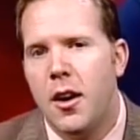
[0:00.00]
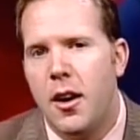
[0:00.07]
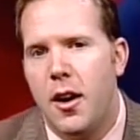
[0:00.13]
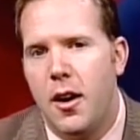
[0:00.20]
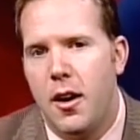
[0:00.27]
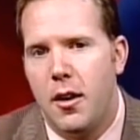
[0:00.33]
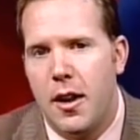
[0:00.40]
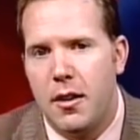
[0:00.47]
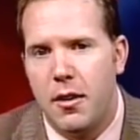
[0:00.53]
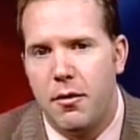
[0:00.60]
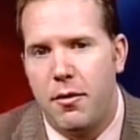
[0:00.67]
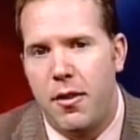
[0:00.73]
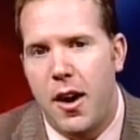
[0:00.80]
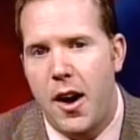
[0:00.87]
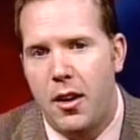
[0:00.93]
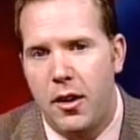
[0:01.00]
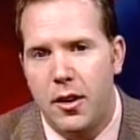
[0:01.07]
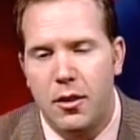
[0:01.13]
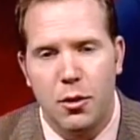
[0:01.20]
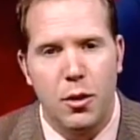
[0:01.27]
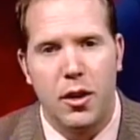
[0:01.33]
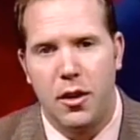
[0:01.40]
And then finally,
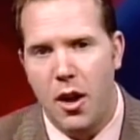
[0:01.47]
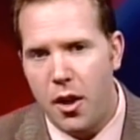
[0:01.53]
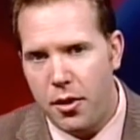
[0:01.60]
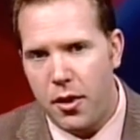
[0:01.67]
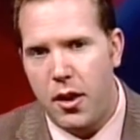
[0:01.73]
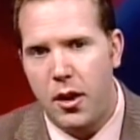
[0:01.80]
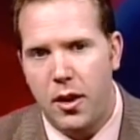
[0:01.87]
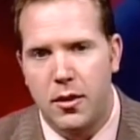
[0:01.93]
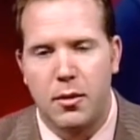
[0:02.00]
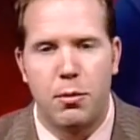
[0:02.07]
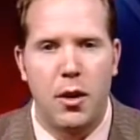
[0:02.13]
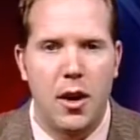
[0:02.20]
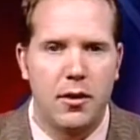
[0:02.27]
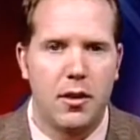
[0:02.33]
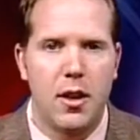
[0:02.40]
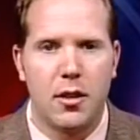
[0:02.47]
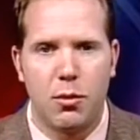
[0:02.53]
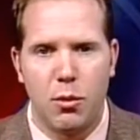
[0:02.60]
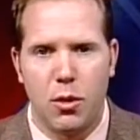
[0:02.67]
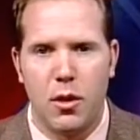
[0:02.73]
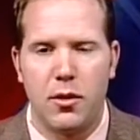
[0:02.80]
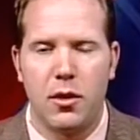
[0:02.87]
doing nothing, it spreads, gets
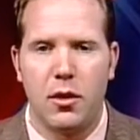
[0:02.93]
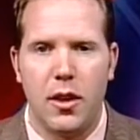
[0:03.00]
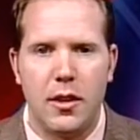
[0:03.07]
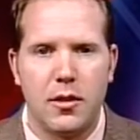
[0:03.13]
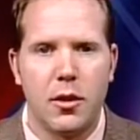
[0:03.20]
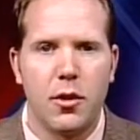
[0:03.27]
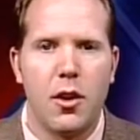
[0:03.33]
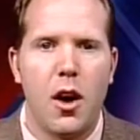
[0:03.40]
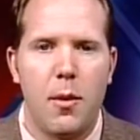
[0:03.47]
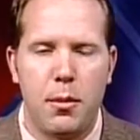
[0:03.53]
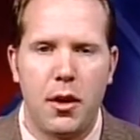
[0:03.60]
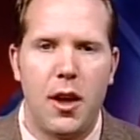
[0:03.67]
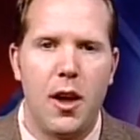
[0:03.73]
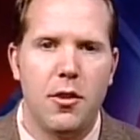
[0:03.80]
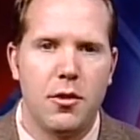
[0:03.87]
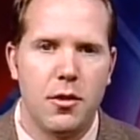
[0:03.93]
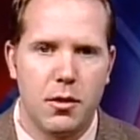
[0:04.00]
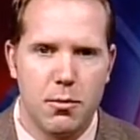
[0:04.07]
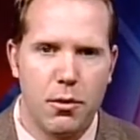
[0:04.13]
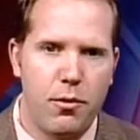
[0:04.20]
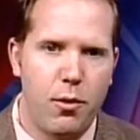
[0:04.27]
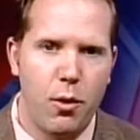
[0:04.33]
worse, and leads to the complications
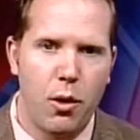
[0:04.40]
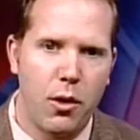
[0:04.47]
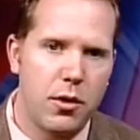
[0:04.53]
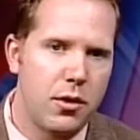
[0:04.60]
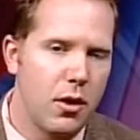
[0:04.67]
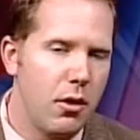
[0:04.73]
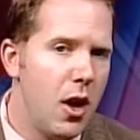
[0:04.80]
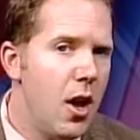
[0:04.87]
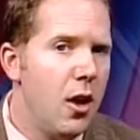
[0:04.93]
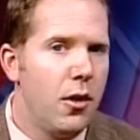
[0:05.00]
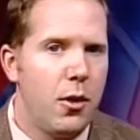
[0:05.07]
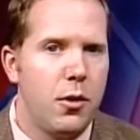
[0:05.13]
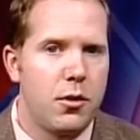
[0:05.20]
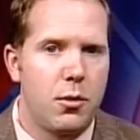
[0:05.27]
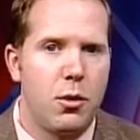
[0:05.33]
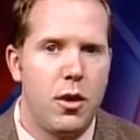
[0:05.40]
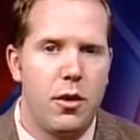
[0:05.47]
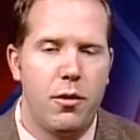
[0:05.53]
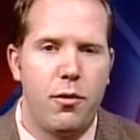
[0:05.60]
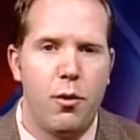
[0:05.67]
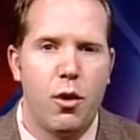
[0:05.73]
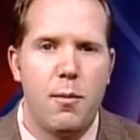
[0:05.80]
before. So those are really
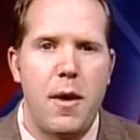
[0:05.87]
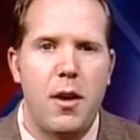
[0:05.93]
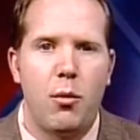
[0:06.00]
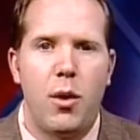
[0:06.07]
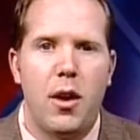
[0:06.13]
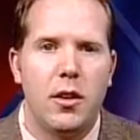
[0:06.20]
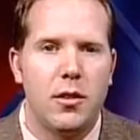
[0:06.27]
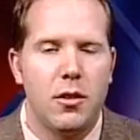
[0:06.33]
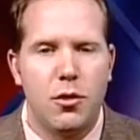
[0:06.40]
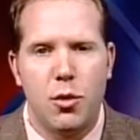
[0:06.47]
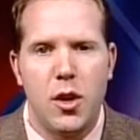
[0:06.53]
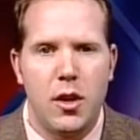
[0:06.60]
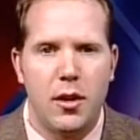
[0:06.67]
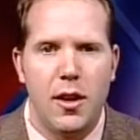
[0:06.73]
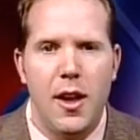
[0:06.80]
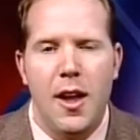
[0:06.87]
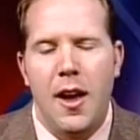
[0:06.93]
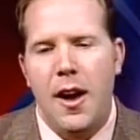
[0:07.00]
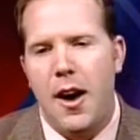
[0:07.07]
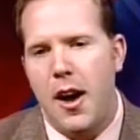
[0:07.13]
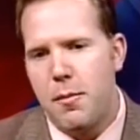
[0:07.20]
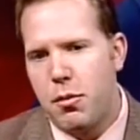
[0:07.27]
the four main ways to treat it.
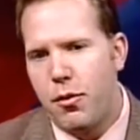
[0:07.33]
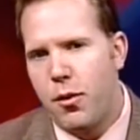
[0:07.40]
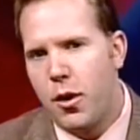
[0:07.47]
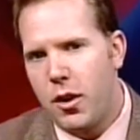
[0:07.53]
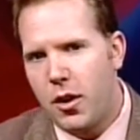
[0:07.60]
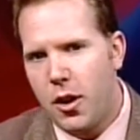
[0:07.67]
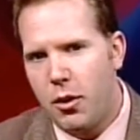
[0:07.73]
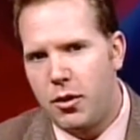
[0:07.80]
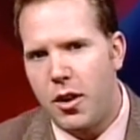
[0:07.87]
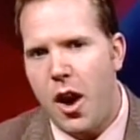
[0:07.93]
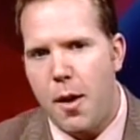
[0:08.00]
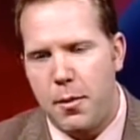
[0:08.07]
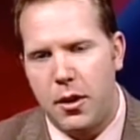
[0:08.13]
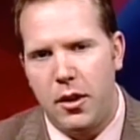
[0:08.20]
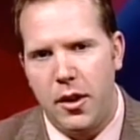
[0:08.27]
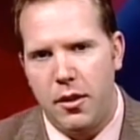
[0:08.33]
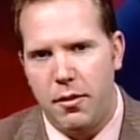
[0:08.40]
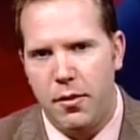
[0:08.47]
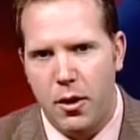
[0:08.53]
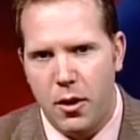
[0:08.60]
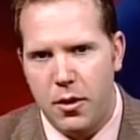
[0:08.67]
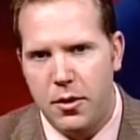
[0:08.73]
I prefer to go topically at
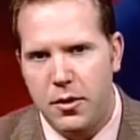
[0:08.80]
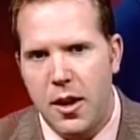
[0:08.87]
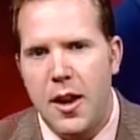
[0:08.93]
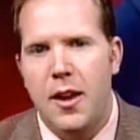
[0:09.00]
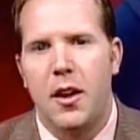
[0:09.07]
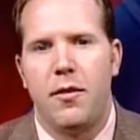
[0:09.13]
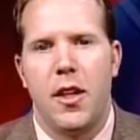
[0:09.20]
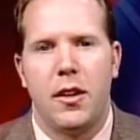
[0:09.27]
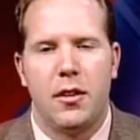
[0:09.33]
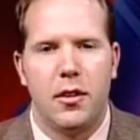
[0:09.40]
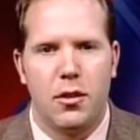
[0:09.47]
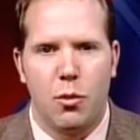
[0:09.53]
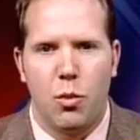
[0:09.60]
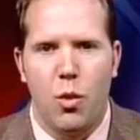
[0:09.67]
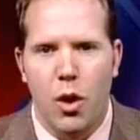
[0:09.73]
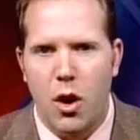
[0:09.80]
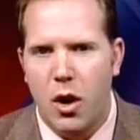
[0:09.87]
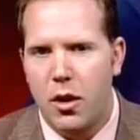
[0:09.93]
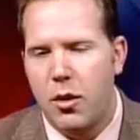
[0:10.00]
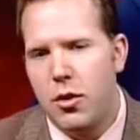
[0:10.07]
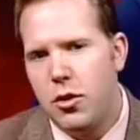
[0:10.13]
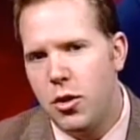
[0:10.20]
first. If that doesn't
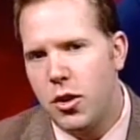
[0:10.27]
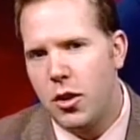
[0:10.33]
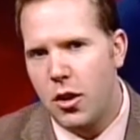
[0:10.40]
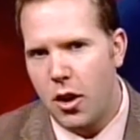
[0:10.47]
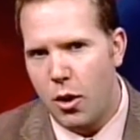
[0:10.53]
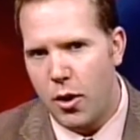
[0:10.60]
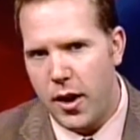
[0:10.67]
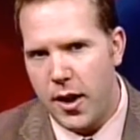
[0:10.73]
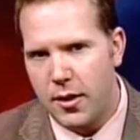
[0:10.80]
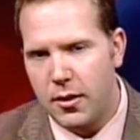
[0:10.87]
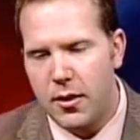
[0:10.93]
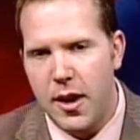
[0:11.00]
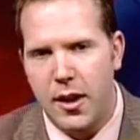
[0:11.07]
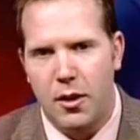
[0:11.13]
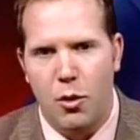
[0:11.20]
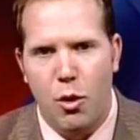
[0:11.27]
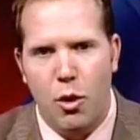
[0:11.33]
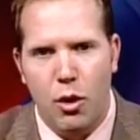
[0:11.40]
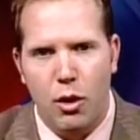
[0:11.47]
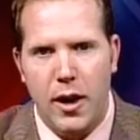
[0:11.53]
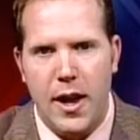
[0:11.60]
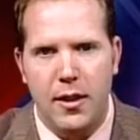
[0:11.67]
work, you can go ahead and take an
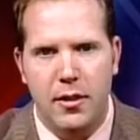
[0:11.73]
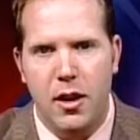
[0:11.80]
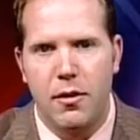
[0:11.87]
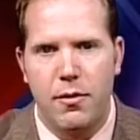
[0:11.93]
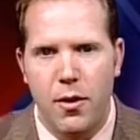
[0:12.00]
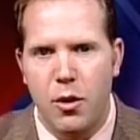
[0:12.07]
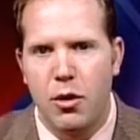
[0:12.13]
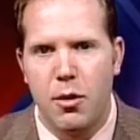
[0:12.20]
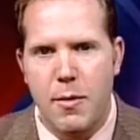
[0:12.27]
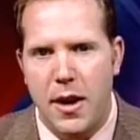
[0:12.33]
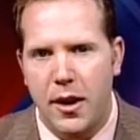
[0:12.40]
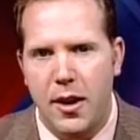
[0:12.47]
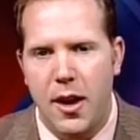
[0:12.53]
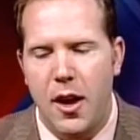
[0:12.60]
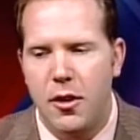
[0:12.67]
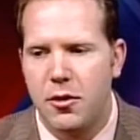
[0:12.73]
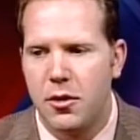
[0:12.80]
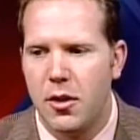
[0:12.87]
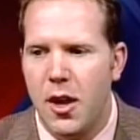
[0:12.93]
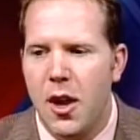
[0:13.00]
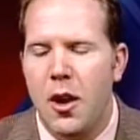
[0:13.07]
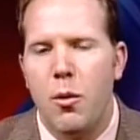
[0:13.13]
oral antifungal
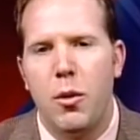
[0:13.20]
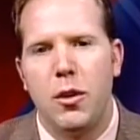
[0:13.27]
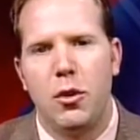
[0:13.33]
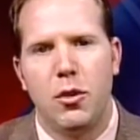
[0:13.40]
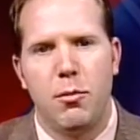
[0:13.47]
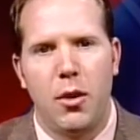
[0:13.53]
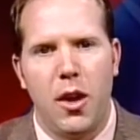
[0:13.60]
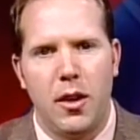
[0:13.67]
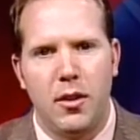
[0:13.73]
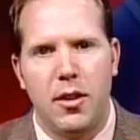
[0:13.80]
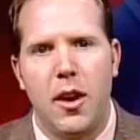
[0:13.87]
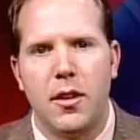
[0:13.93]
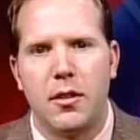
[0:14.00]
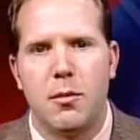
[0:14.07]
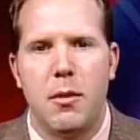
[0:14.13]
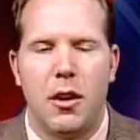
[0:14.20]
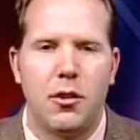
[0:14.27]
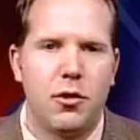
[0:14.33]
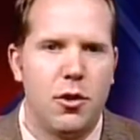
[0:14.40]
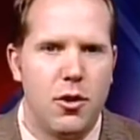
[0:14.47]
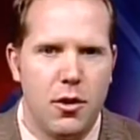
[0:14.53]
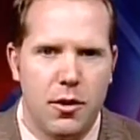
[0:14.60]
medication. We do the blood test to make
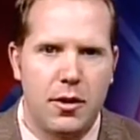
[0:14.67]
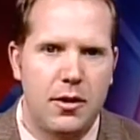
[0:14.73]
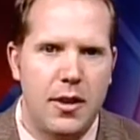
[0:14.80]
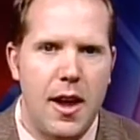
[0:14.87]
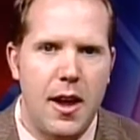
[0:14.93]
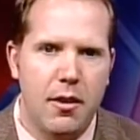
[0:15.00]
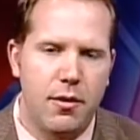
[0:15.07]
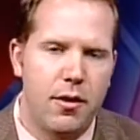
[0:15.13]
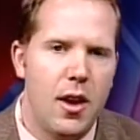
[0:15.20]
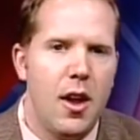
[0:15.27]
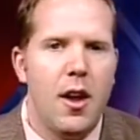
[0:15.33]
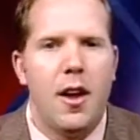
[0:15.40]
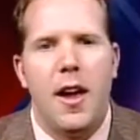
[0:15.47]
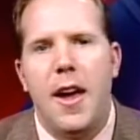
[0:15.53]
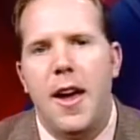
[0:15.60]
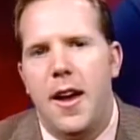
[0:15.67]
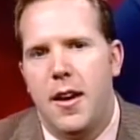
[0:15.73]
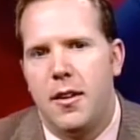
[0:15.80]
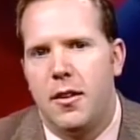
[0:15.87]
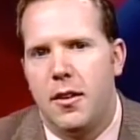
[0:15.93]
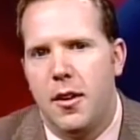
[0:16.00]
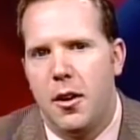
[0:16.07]
sure you're safe,
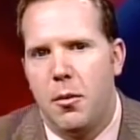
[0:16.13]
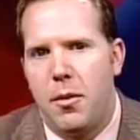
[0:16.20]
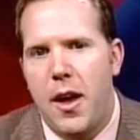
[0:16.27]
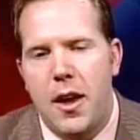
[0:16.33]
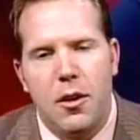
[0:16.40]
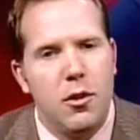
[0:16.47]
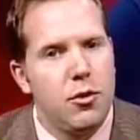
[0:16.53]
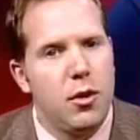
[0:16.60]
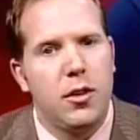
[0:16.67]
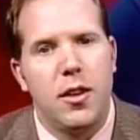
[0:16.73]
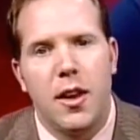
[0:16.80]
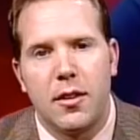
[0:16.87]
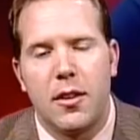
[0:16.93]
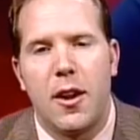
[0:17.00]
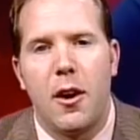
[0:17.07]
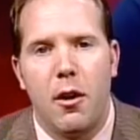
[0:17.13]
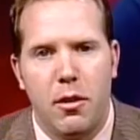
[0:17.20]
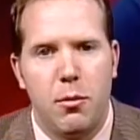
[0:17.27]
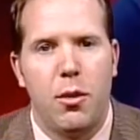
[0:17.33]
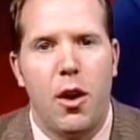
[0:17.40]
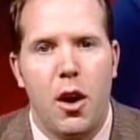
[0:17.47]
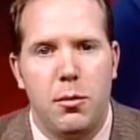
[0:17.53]
and that usually takes care of the
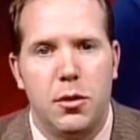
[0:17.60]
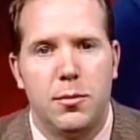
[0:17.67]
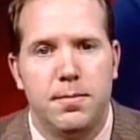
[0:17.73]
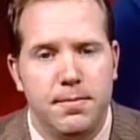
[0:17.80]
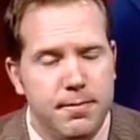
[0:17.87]
problem.